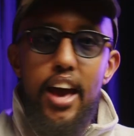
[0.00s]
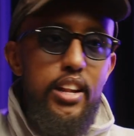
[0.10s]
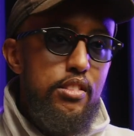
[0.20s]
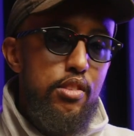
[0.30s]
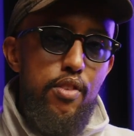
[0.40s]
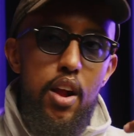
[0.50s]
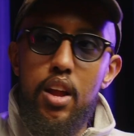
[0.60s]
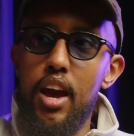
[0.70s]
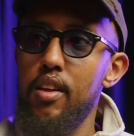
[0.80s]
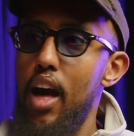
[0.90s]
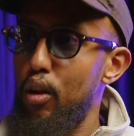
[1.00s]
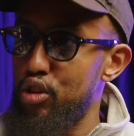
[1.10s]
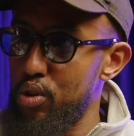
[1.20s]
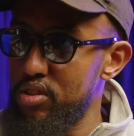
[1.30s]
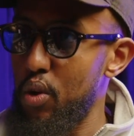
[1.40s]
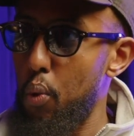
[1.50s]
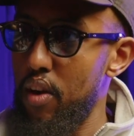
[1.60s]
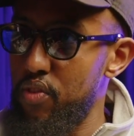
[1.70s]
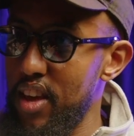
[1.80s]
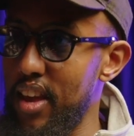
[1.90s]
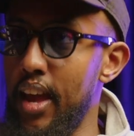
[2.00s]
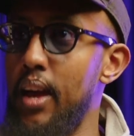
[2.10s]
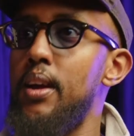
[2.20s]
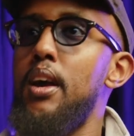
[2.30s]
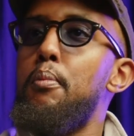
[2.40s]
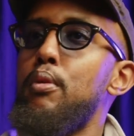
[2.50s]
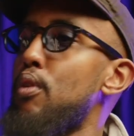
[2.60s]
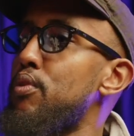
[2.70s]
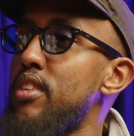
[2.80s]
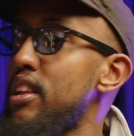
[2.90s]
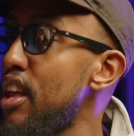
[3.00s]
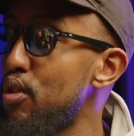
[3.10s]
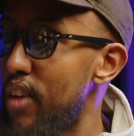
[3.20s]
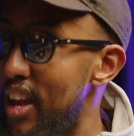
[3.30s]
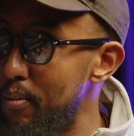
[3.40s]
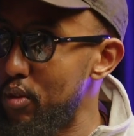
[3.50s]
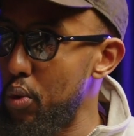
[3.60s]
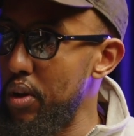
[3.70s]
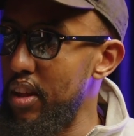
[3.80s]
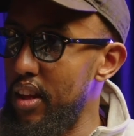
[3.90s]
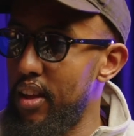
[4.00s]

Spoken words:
And it's a very kind of altruistic way of thinking, but there's obviously a dangerous element to it, innit?